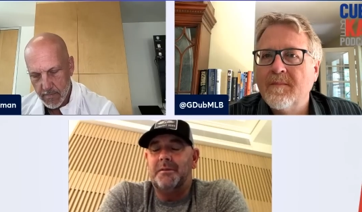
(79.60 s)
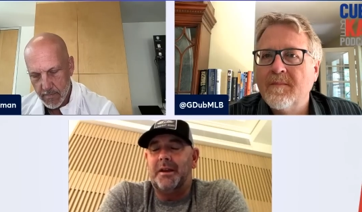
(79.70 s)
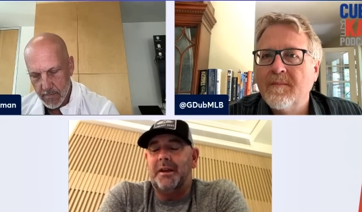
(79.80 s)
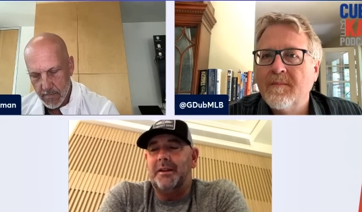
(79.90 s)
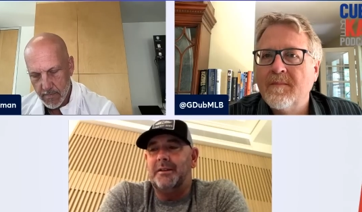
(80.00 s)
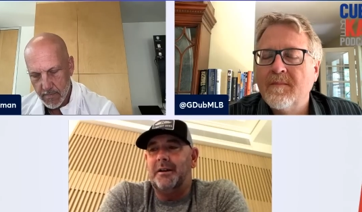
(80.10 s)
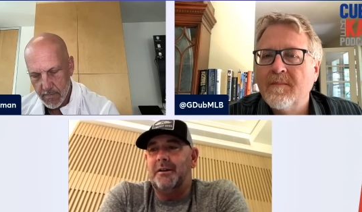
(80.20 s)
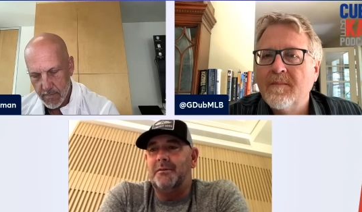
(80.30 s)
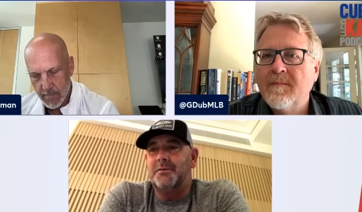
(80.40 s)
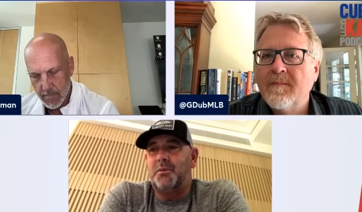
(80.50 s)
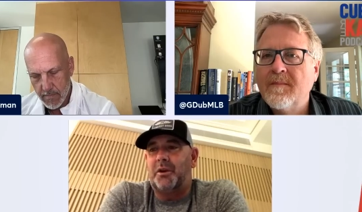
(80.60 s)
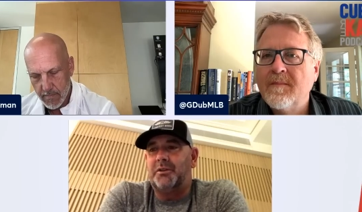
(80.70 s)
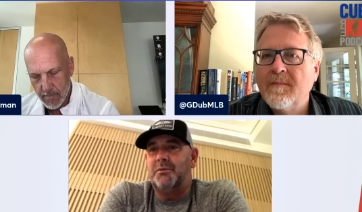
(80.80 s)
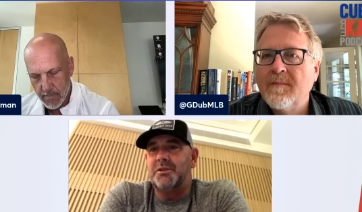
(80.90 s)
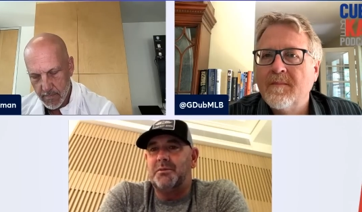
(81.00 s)
Speaker 1: and uh, sprinkled
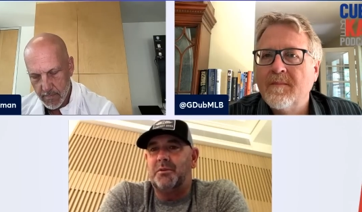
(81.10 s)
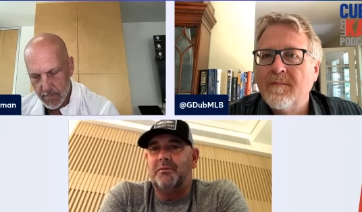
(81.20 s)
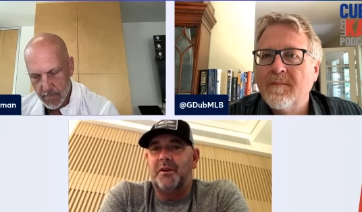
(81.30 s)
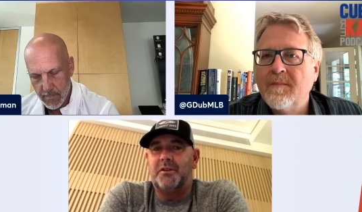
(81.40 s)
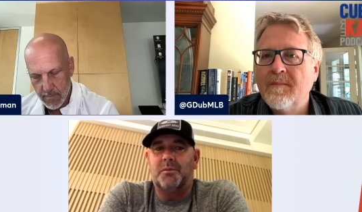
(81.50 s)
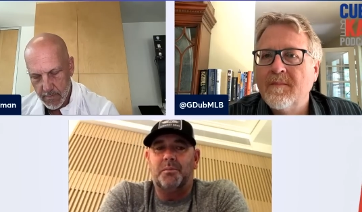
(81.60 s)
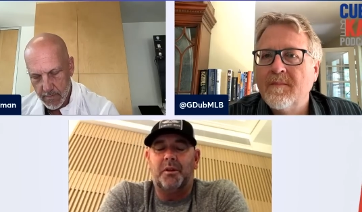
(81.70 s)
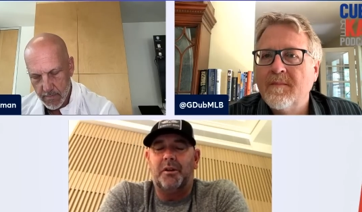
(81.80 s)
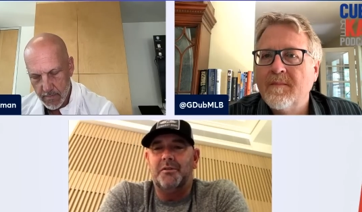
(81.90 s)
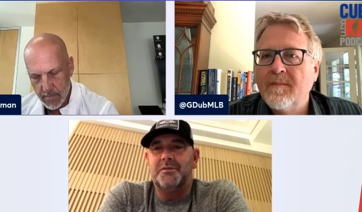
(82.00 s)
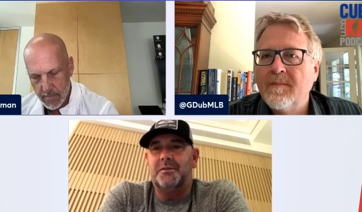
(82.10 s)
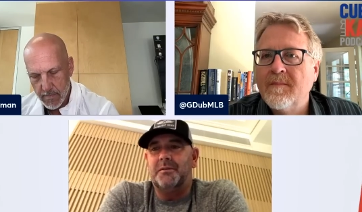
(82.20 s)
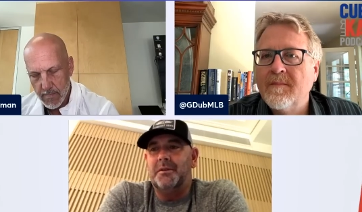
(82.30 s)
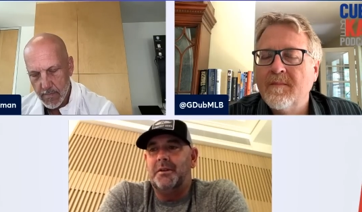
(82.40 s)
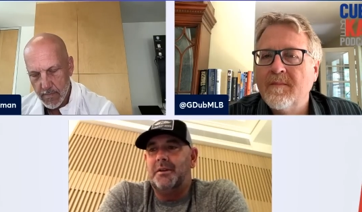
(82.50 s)
in with some good veteran players, and
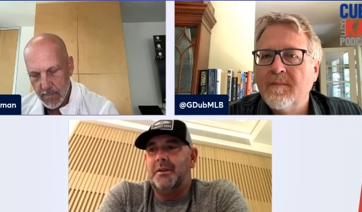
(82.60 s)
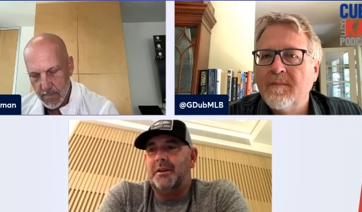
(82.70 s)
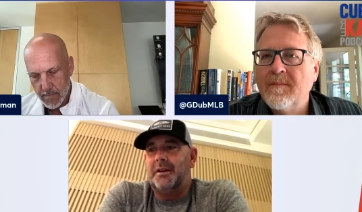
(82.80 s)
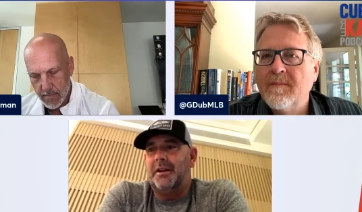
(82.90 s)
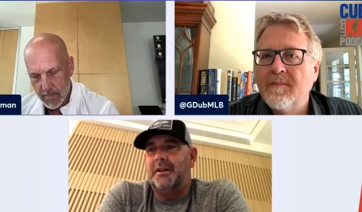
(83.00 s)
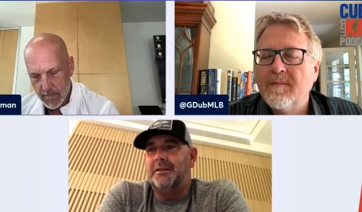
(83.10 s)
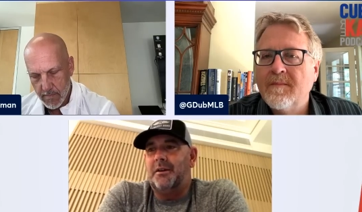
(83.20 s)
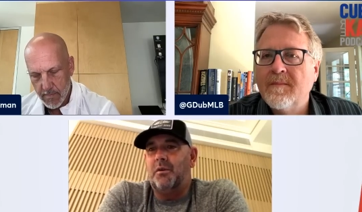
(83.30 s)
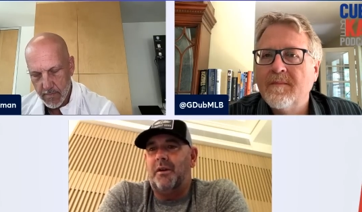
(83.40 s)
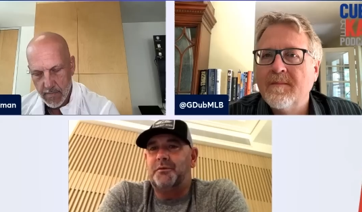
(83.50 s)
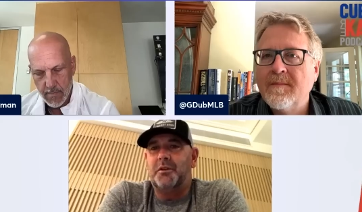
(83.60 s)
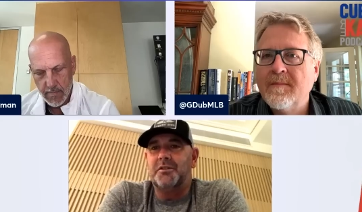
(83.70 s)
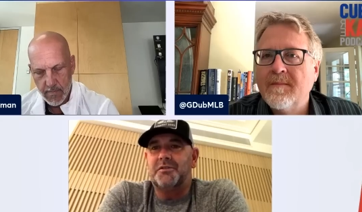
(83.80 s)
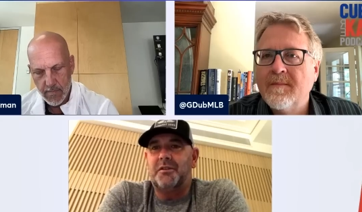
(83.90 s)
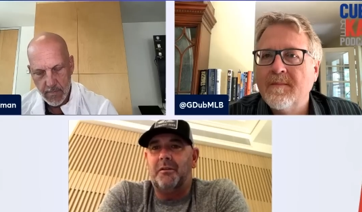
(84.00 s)
and uh, we're off to a good
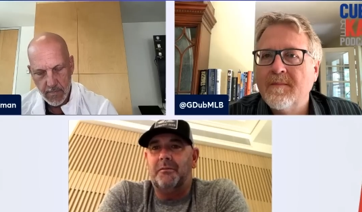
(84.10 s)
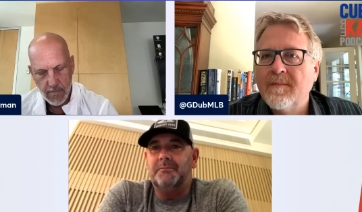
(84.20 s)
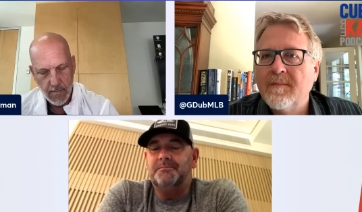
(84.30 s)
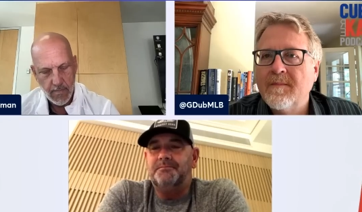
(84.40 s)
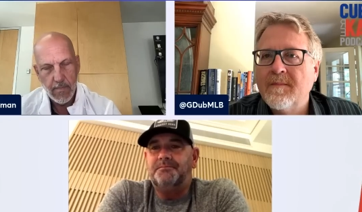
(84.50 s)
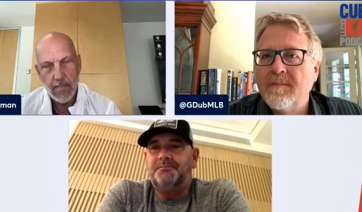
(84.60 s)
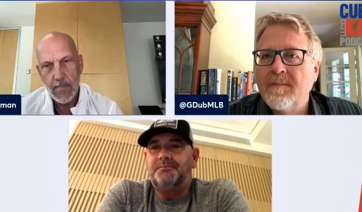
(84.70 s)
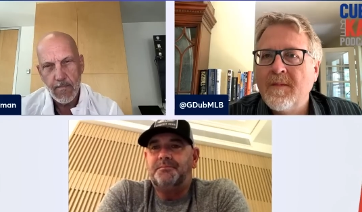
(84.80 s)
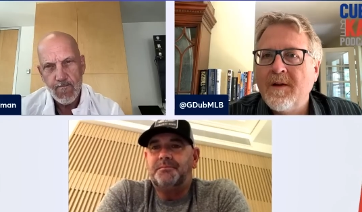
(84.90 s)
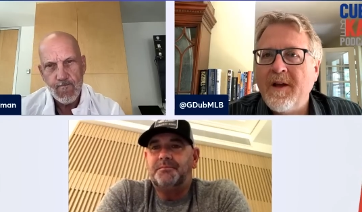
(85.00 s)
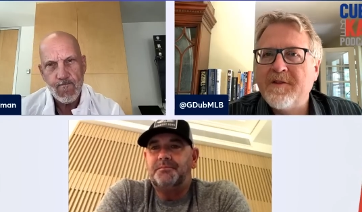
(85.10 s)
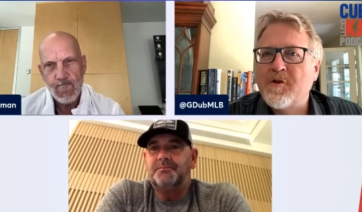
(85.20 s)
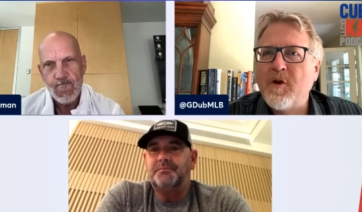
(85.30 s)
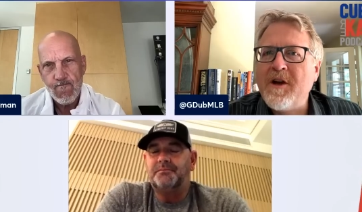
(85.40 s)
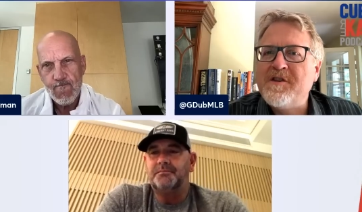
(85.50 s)
start.
Speaker 2: Yeah, it's
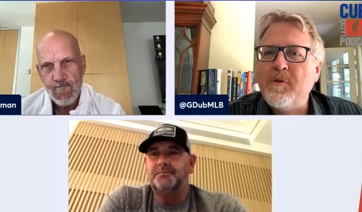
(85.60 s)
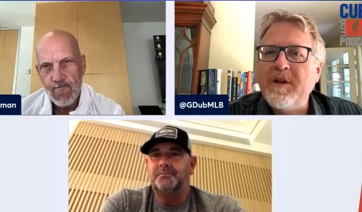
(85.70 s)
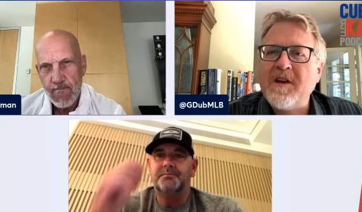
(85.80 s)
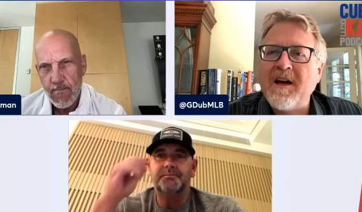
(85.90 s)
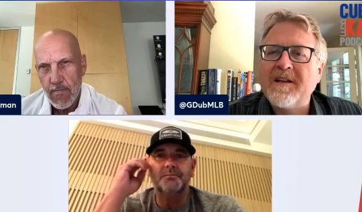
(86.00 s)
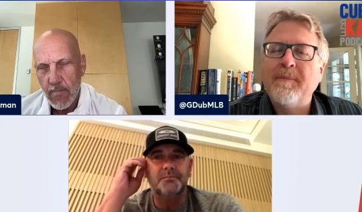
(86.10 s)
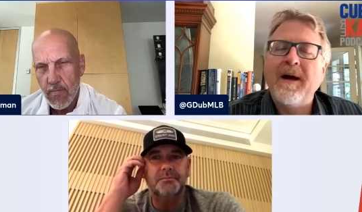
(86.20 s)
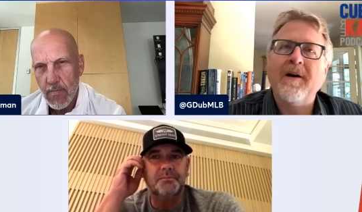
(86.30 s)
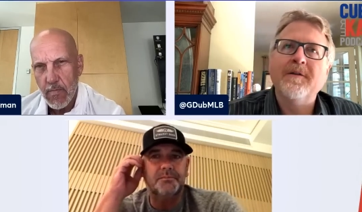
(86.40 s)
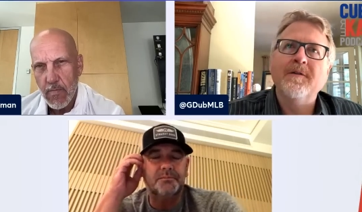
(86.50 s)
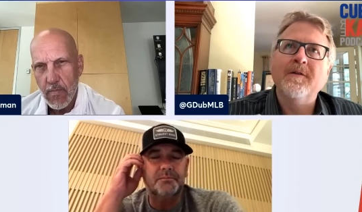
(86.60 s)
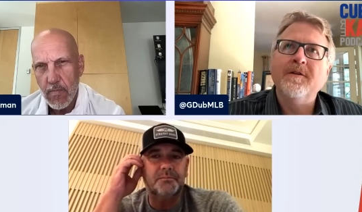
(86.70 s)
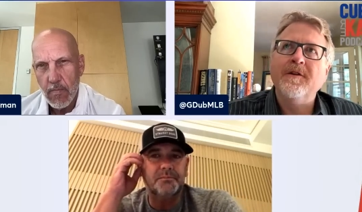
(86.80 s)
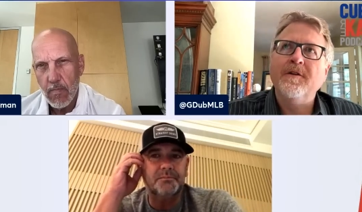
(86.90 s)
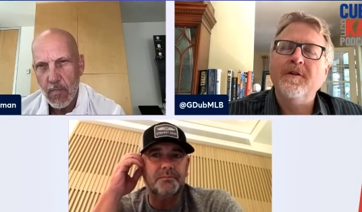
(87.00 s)
crazy. We talked about
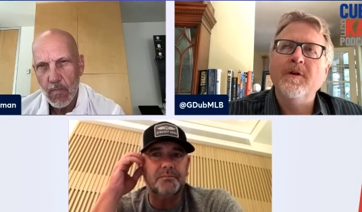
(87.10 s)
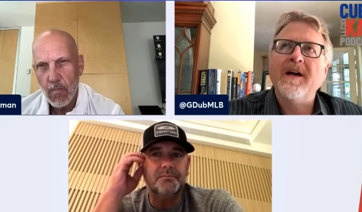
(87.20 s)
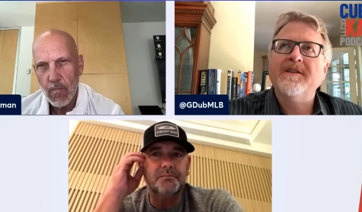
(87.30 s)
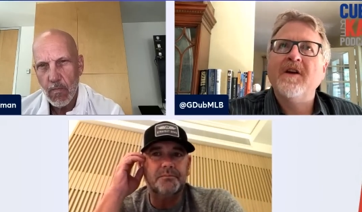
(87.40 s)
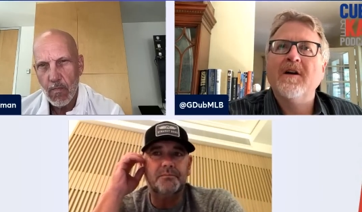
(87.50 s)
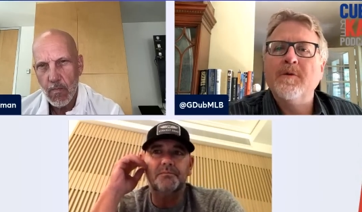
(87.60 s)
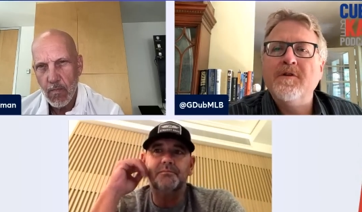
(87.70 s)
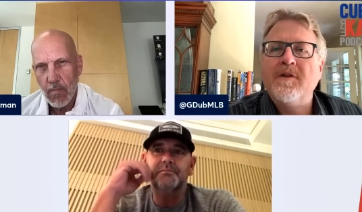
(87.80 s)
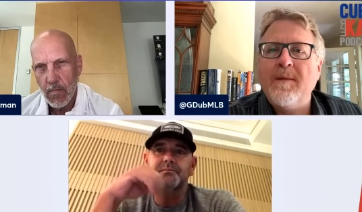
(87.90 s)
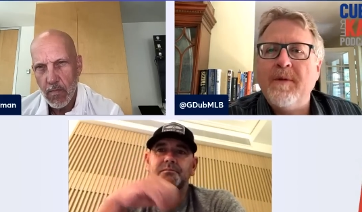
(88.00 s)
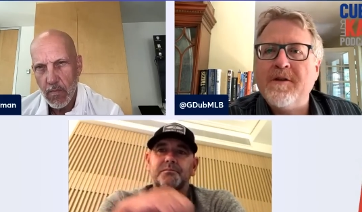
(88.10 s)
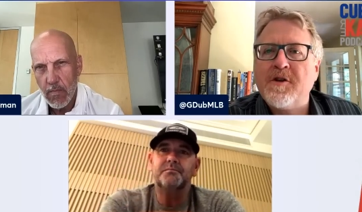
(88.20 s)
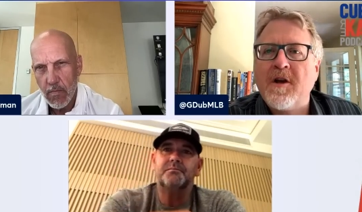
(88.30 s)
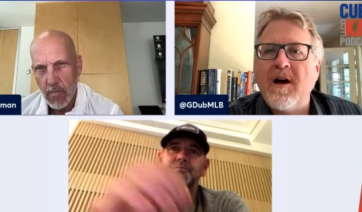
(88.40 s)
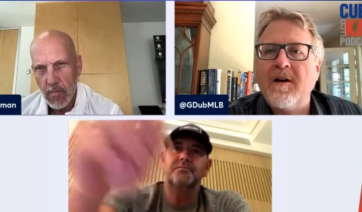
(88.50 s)
you and I talked when you came into
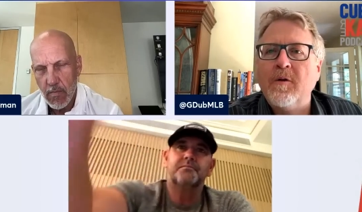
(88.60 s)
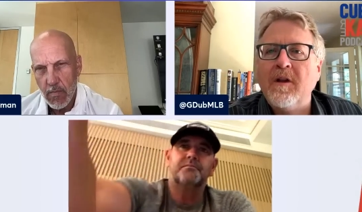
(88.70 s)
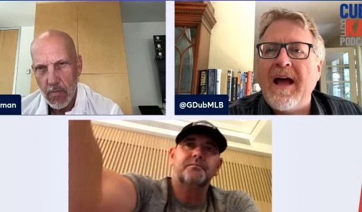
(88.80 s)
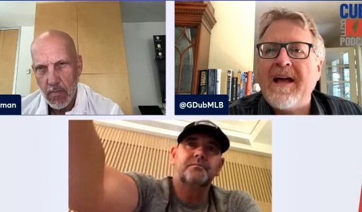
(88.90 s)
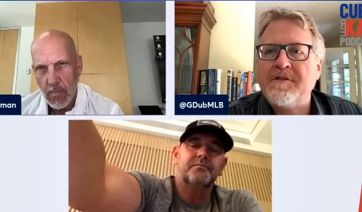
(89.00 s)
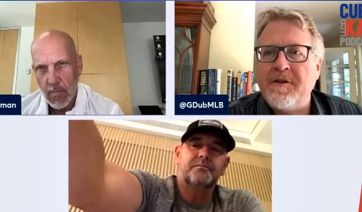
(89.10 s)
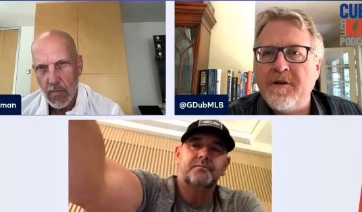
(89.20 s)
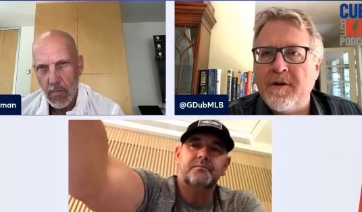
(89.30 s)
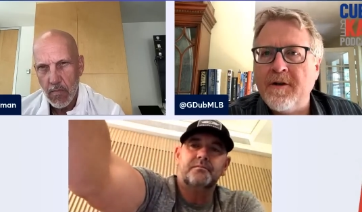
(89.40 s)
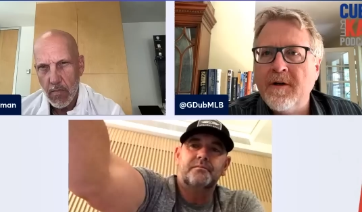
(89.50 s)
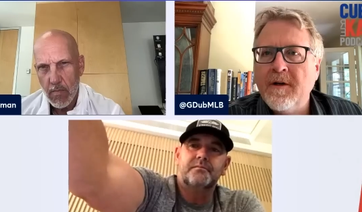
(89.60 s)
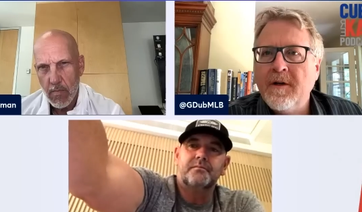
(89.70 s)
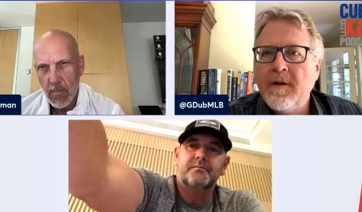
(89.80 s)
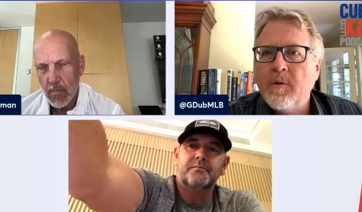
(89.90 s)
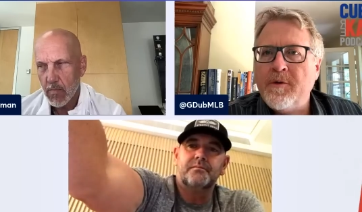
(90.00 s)
Chicago last year
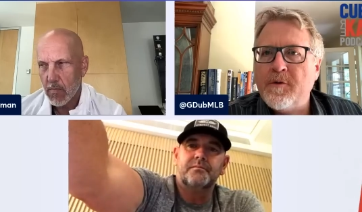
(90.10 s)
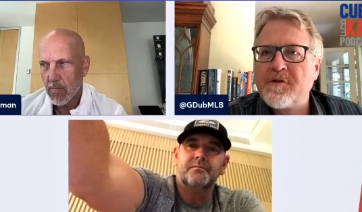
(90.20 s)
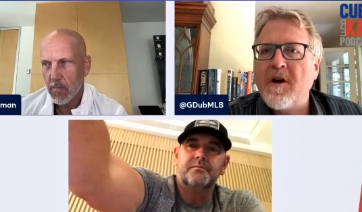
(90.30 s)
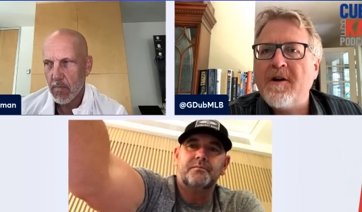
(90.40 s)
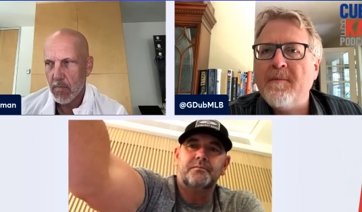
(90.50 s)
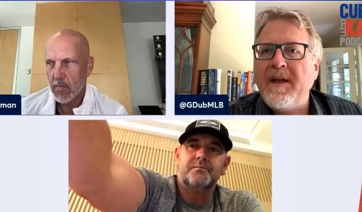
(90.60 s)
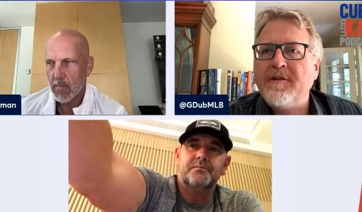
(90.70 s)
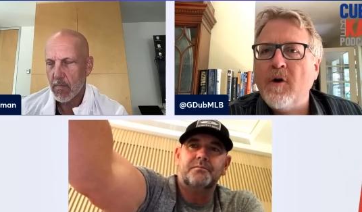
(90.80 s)
when you were starting to make